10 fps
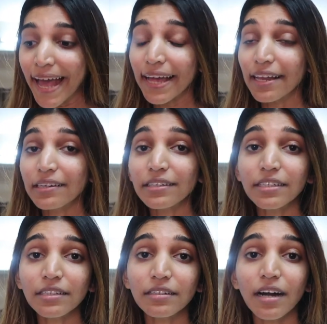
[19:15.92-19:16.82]

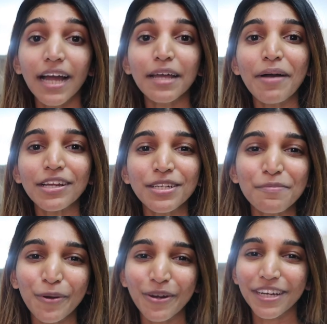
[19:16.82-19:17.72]
And I am actually
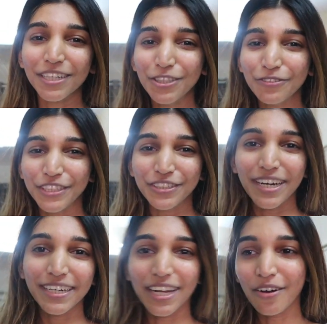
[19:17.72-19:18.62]
uploading a new video
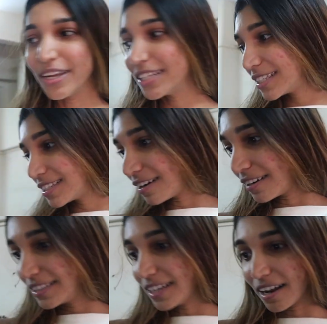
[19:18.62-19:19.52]
right now. It's
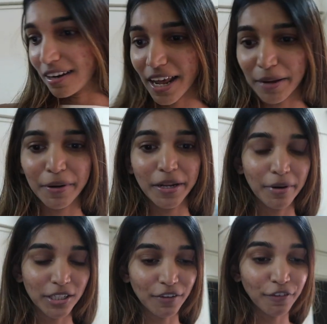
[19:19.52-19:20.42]
done like pretty
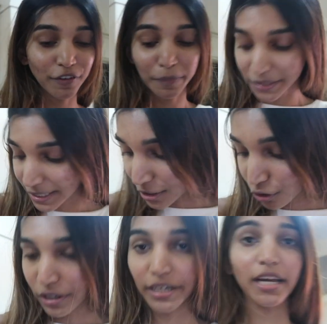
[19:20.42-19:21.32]
much like
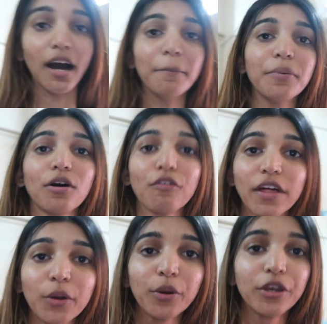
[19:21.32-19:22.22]
50% already up
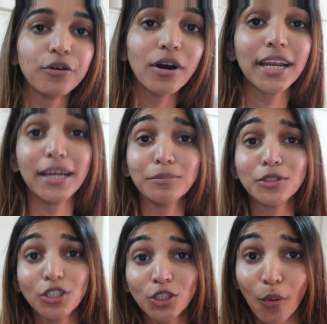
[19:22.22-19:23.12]
of that video, and I am
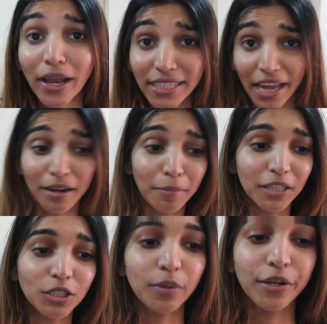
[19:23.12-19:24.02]
so excited
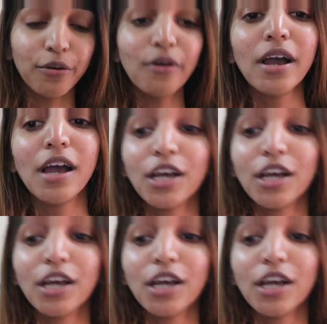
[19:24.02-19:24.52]
about this video.